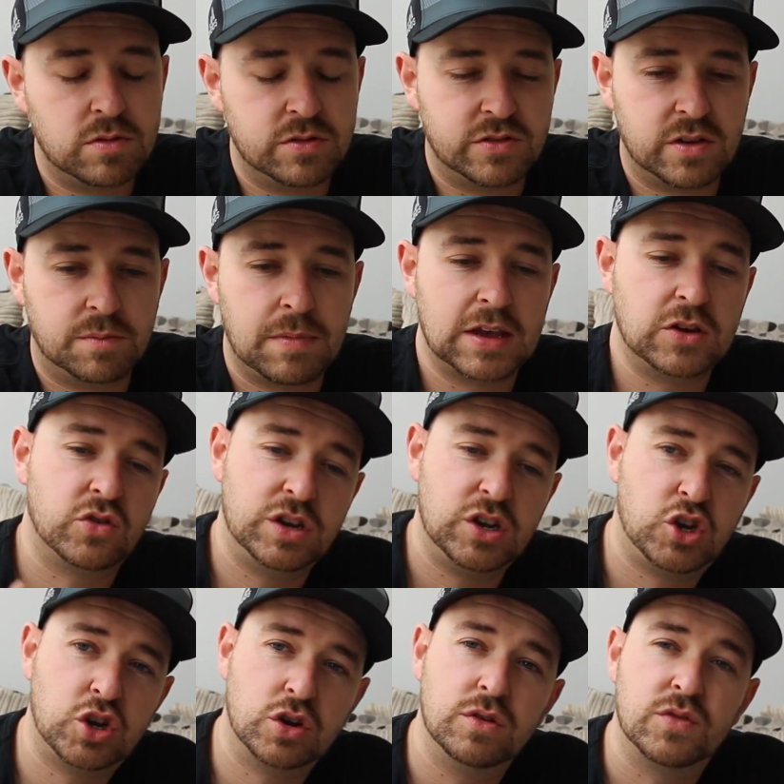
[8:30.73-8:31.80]
was make sure he
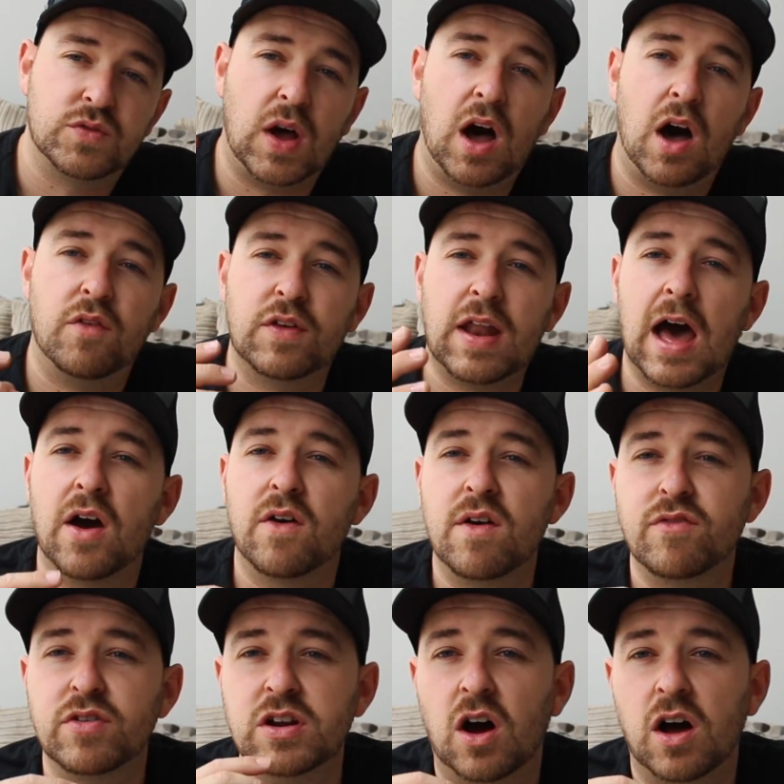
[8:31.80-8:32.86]
chews for half an hour
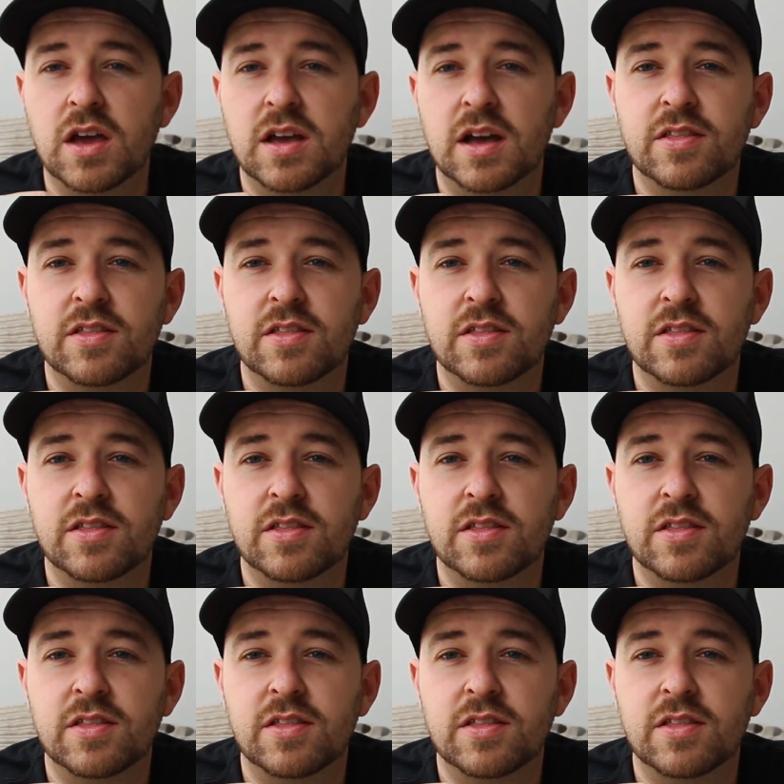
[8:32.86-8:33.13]
every night.